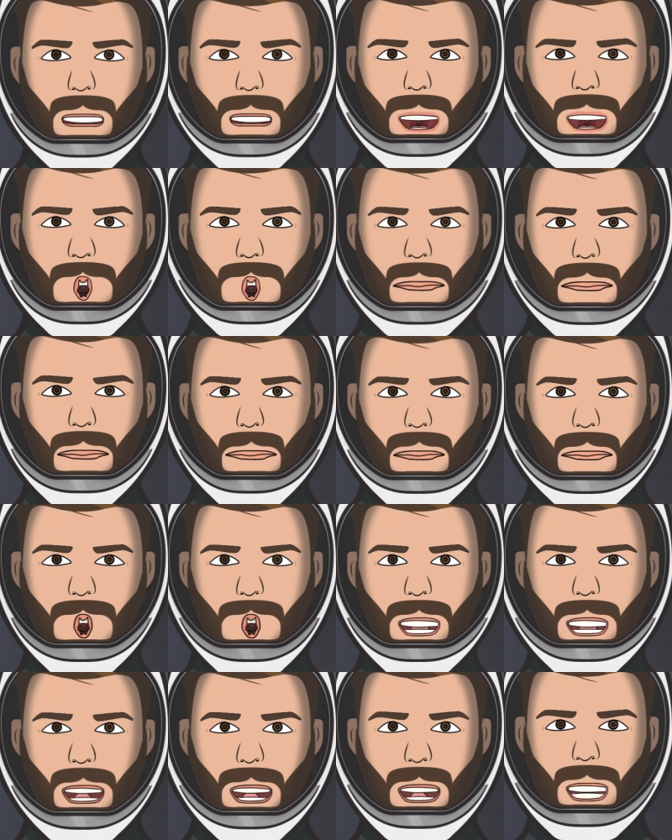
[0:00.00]
Hello, we
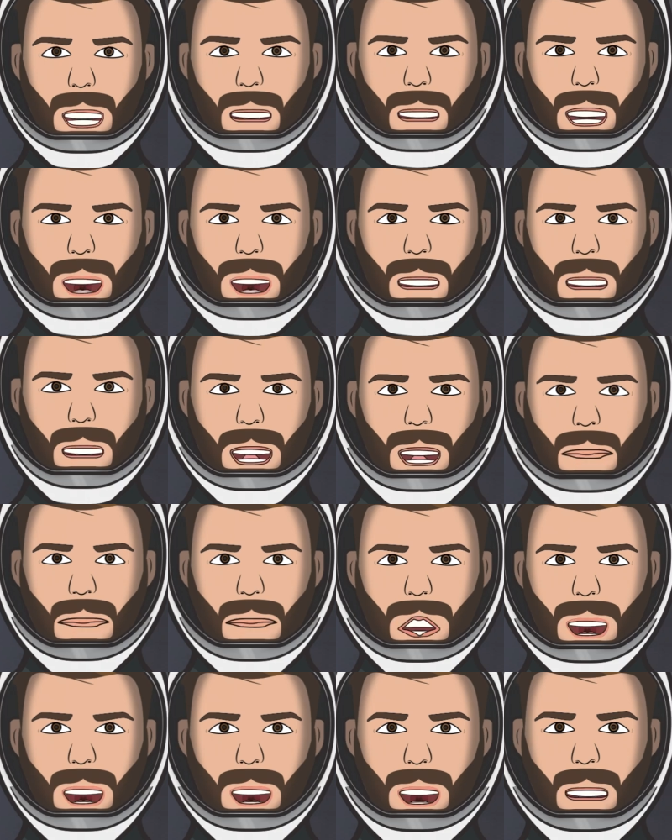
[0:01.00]
are the SpaceX
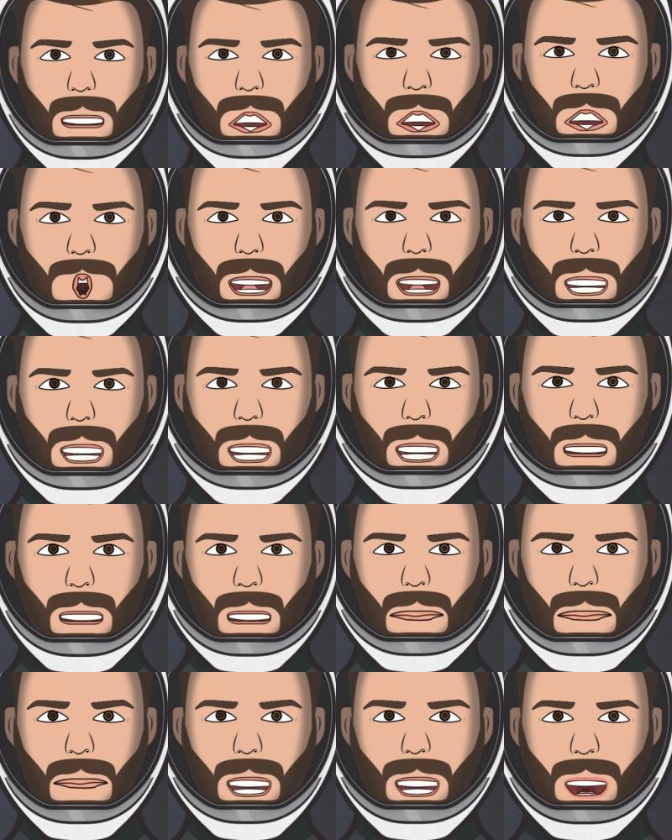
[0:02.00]
fans and welcome to the
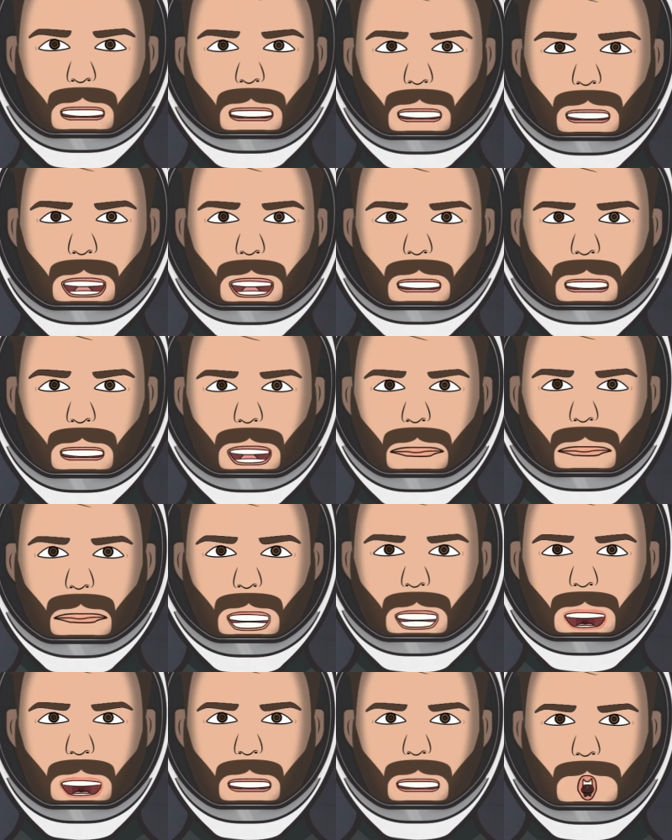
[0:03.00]
SpaceX Show, the
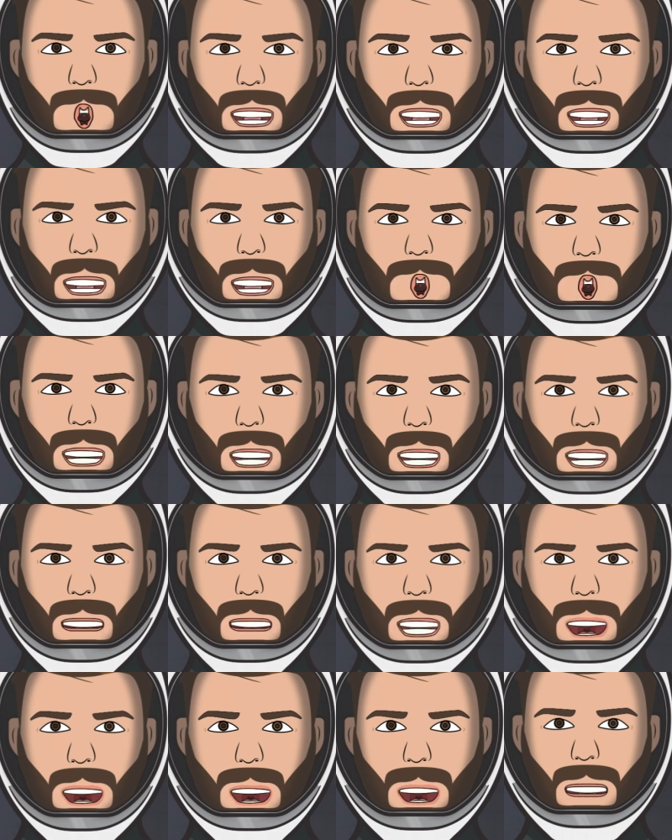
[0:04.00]
place where you can
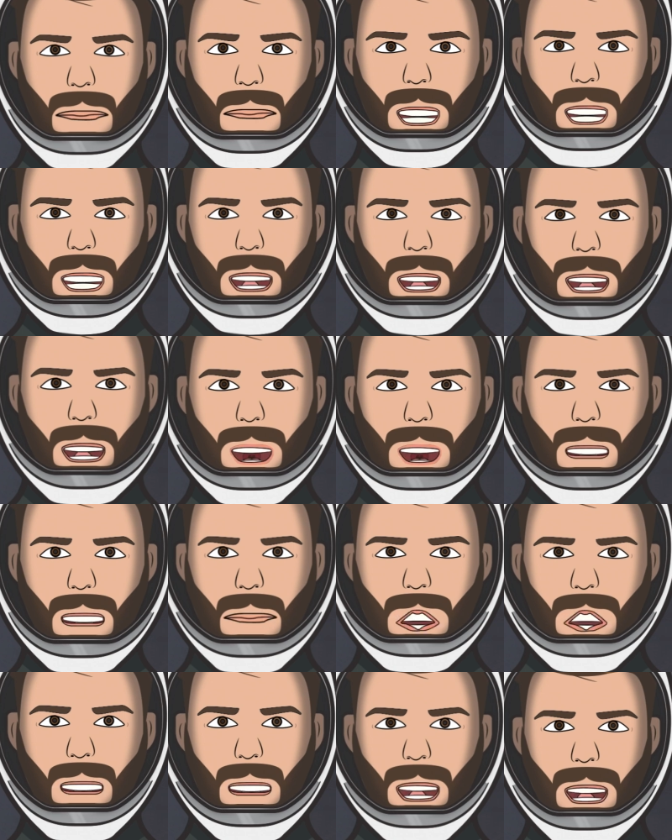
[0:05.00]
stay up to date with
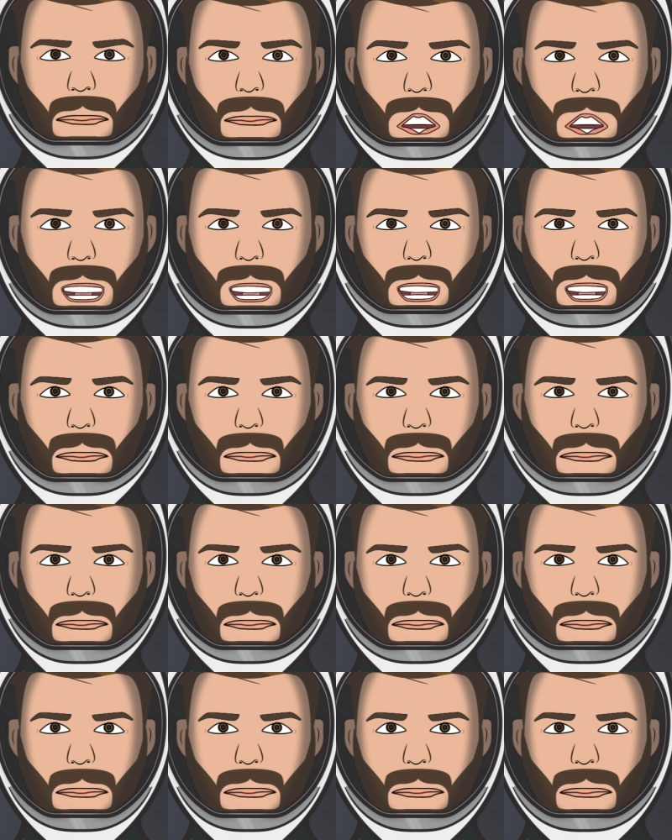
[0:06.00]
everything